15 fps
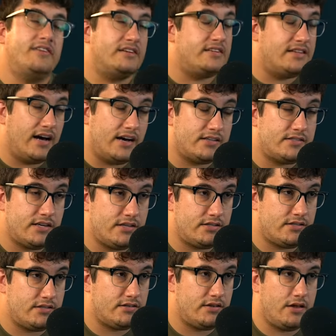it
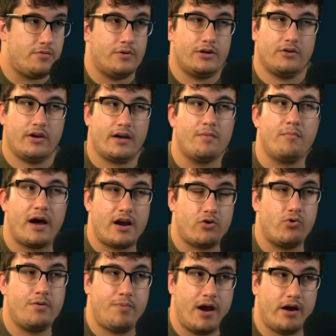doesn't, and we do like a minor
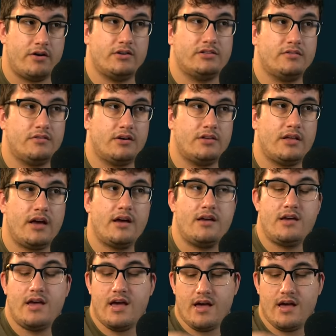repair or something like that,